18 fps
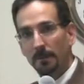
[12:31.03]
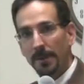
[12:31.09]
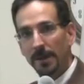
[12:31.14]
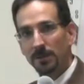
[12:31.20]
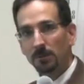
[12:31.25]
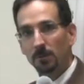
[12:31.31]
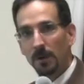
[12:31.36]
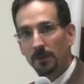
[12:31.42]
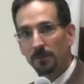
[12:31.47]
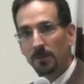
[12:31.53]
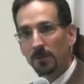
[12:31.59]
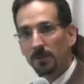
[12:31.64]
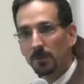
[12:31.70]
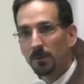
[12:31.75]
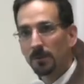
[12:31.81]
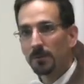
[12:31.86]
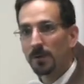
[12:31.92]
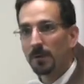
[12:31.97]
major revenue
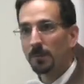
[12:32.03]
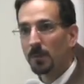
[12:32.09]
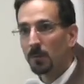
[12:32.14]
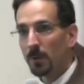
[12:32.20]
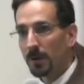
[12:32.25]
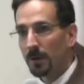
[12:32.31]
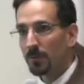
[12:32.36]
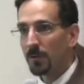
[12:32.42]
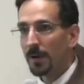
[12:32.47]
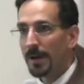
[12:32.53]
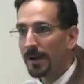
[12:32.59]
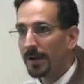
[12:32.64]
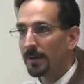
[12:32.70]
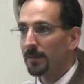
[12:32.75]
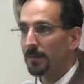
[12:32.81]
source that we want to track.